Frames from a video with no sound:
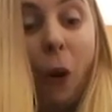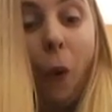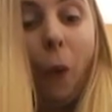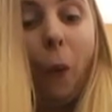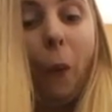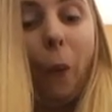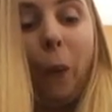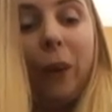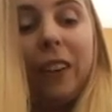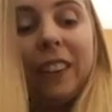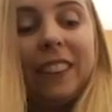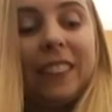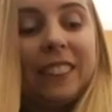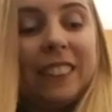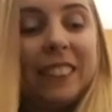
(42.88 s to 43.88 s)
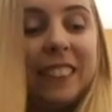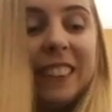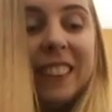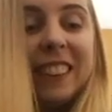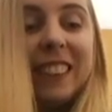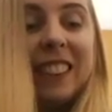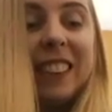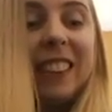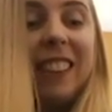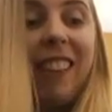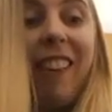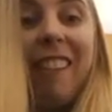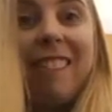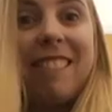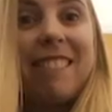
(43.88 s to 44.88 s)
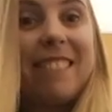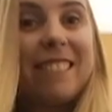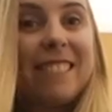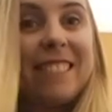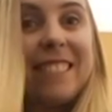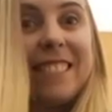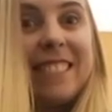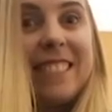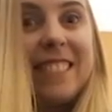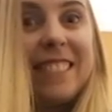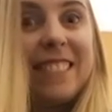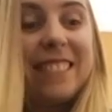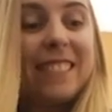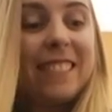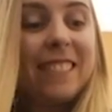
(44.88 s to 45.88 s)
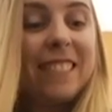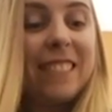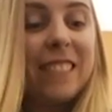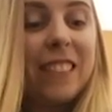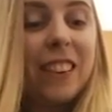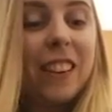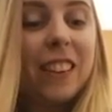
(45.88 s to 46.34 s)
Nothing is said.